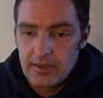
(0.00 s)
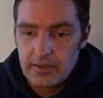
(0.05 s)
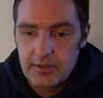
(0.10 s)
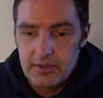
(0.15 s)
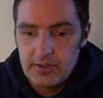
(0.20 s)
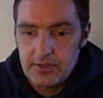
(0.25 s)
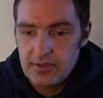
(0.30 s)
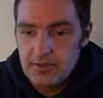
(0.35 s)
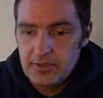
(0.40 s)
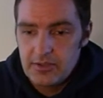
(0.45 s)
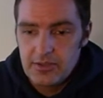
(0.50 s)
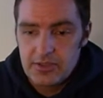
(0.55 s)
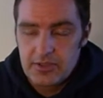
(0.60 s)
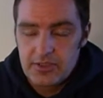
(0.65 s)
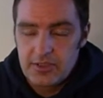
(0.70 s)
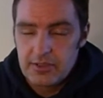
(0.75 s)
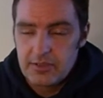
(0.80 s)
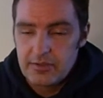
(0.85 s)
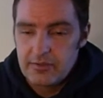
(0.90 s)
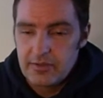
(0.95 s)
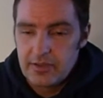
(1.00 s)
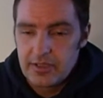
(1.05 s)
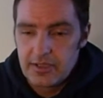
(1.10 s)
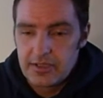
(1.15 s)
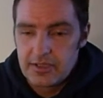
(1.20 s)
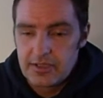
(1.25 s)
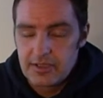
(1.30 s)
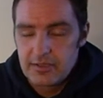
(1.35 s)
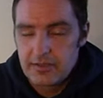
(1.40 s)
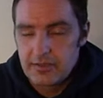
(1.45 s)
you just do
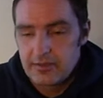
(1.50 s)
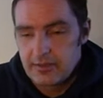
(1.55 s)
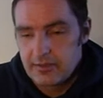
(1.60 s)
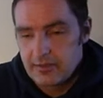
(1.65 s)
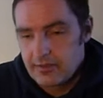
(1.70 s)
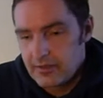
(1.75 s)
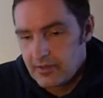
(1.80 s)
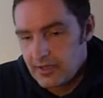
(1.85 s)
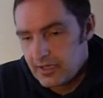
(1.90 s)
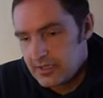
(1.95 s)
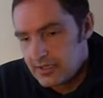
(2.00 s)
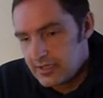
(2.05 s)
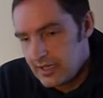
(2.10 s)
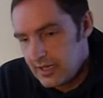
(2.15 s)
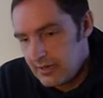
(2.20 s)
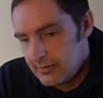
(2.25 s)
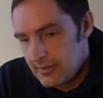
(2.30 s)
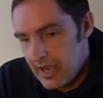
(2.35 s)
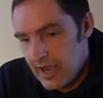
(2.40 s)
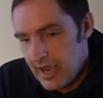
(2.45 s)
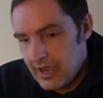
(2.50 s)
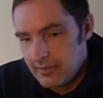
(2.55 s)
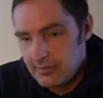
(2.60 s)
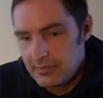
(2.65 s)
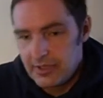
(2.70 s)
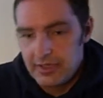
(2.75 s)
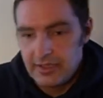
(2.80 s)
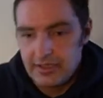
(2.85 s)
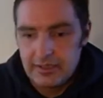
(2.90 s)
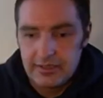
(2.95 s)
things and things keep
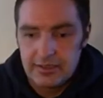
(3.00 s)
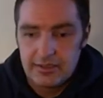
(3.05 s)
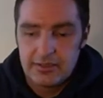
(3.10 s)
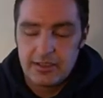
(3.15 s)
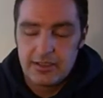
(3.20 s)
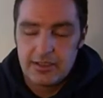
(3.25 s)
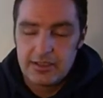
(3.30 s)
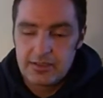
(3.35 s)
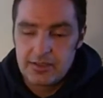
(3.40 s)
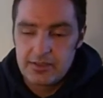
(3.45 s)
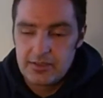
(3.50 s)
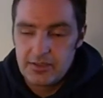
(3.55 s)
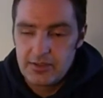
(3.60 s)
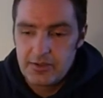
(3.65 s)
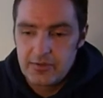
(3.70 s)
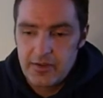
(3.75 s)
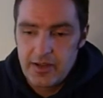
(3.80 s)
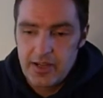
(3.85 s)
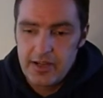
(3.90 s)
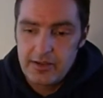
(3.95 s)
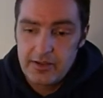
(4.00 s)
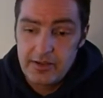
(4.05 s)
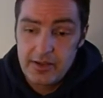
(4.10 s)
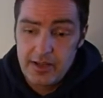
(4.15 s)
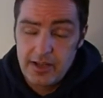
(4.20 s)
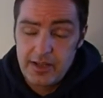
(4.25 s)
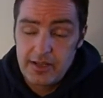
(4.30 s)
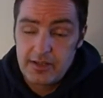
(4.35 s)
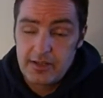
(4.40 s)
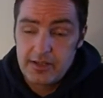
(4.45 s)
happening, and you
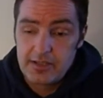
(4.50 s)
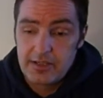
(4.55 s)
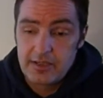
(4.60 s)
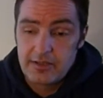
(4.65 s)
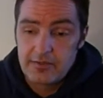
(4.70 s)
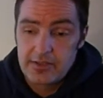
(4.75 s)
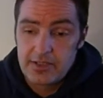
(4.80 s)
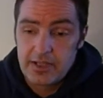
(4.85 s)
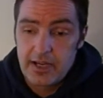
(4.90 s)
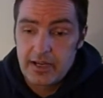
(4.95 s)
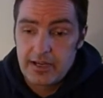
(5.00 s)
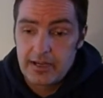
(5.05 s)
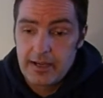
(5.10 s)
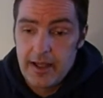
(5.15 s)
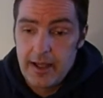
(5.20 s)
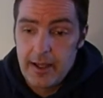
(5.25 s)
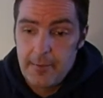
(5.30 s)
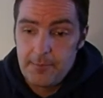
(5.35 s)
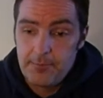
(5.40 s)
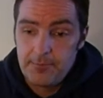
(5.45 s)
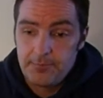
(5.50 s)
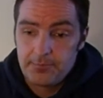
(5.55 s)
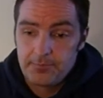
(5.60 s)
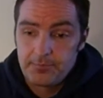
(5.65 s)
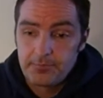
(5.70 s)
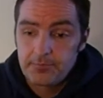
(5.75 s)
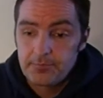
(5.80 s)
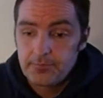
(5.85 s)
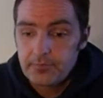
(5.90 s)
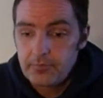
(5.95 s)
hear yourself saying that.
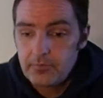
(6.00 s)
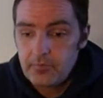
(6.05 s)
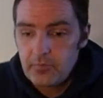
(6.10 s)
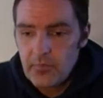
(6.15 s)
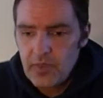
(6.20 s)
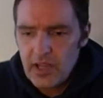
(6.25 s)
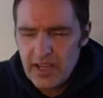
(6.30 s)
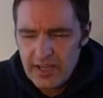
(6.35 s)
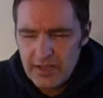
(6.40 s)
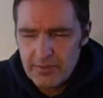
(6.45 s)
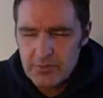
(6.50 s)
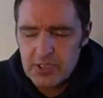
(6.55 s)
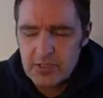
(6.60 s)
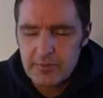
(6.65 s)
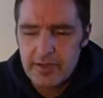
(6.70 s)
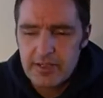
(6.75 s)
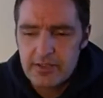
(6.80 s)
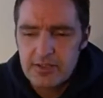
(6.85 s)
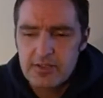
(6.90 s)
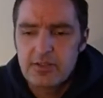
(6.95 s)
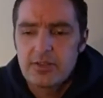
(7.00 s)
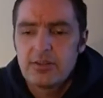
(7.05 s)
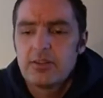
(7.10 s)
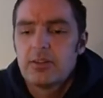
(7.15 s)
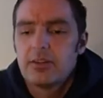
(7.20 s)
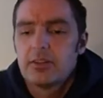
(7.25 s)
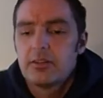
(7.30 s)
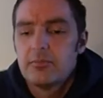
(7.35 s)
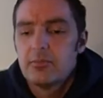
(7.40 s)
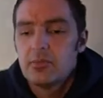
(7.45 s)
And it was about 2 o'clock
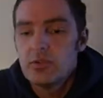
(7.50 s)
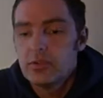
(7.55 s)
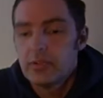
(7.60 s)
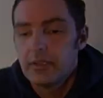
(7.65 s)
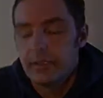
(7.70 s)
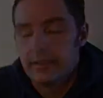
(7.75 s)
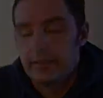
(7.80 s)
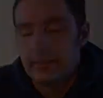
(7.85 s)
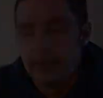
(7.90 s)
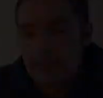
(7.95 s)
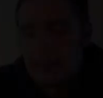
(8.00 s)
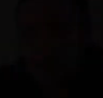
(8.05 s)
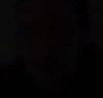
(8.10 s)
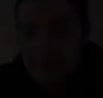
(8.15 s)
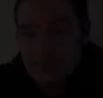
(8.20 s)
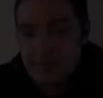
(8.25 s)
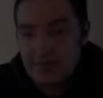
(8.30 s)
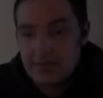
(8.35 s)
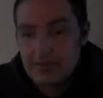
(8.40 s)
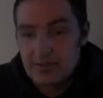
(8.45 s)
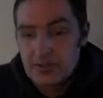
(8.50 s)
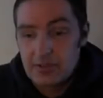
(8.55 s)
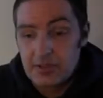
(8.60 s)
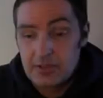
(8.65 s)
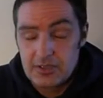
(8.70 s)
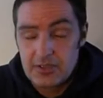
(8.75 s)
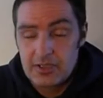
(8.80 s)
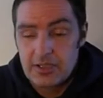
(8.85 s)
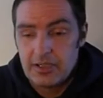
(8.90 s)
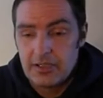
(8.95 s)
in the morning,
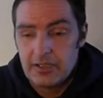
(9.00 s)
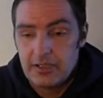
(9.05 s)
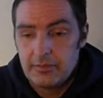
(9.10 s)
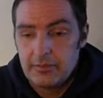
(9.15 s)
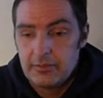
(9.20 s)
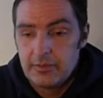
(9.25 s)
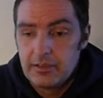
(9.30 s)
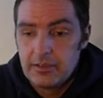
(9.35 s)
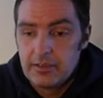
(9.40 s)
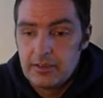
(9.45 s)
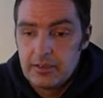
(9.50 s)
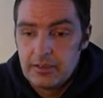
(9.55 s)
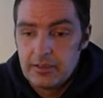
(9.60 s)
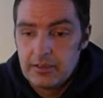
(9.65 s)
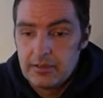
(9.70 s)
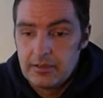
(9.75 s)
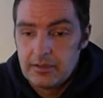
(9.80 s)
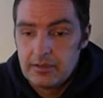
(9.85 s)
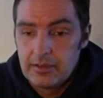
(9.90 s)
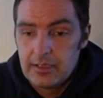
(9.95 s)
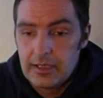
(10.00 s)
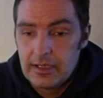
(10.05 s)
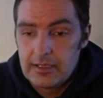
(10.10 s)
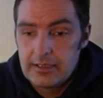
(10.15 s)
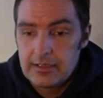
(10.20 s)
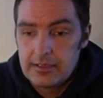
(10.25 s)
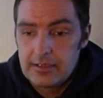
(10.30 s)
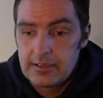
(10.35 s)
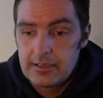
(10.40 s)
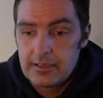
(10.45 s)
couldn't sleep,
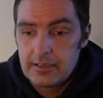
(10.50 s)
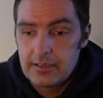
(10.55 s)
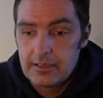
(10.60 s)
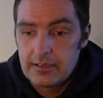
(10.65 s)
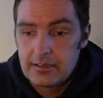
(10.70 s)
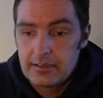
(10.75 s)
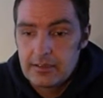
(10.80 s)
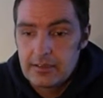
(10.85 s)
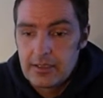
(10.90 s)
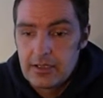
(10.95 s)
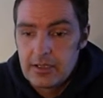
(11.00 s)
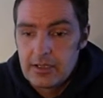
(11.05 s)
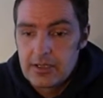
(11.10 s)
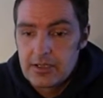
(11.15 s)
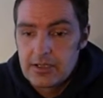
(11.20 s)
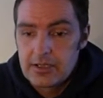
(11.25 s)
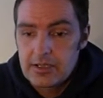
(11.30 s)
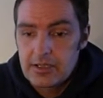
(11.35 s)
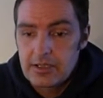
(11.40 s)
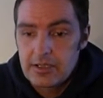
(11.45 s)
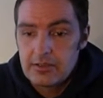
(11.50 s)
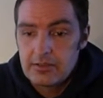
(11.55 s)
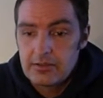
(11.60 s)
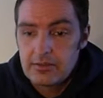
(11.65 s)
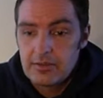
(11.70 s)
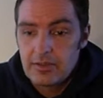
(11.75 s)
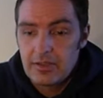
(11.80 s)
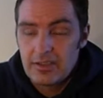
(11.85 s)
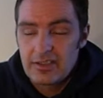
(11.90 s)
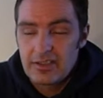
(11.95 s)
and so
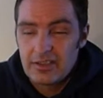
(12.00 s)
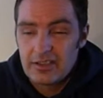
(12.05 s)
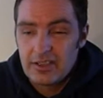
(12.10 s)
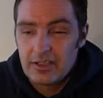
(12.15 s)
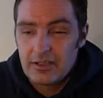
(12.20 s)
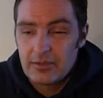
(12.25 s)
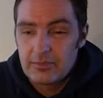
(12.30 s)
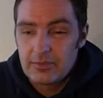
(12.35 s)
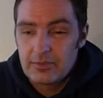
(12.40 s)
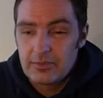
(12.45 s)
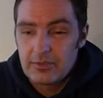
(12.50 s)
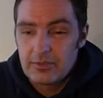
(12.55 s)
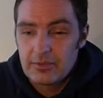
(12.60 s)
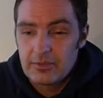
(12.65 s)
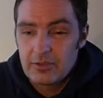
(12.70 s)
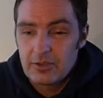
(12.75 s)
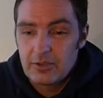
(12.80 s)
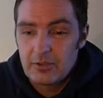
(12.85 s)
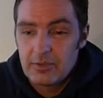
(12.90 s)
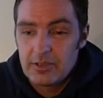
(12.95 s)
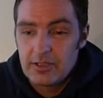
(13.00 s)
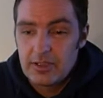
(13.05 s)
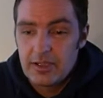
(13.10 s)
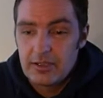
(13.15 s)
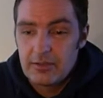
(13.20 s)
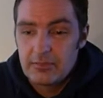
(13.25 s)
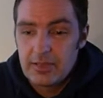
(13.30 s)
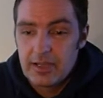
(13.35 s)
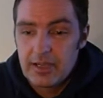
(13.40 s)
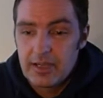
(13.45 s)
I got up, got my
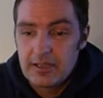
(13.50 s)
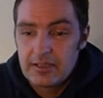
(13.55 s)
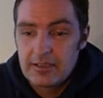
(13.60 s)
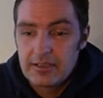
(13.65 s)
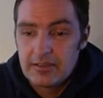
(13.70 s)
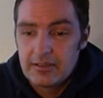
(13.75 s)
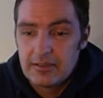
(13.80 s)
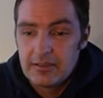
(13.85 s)
notepad,